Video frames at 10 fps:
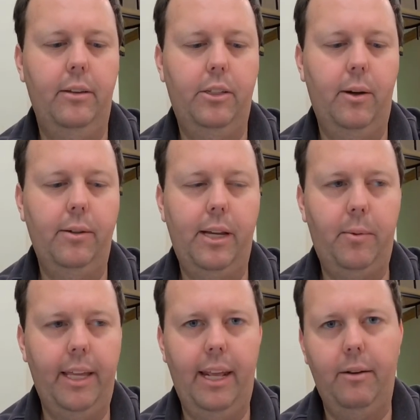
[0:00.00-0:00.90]
I was able
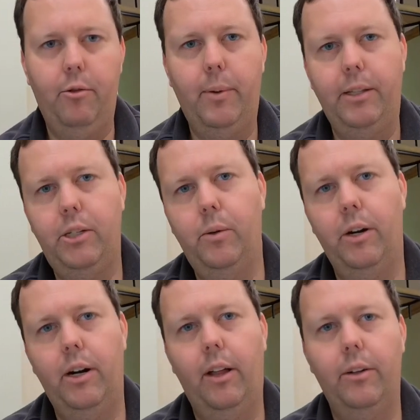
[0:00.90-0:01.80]
to get it for about $200,
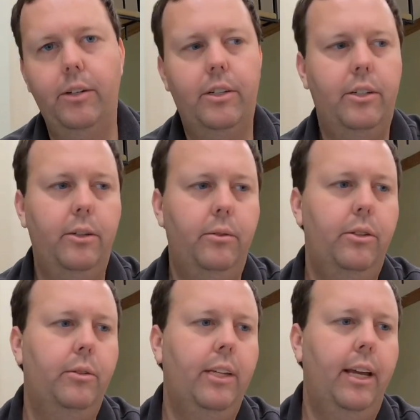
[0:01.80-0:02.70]

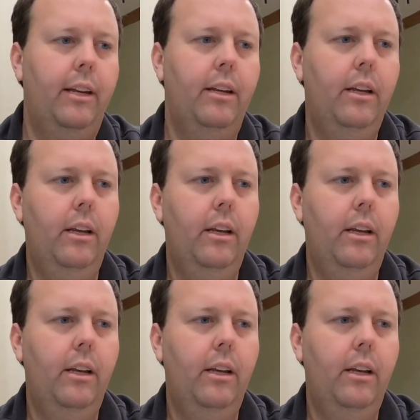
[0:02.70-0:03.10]
$210.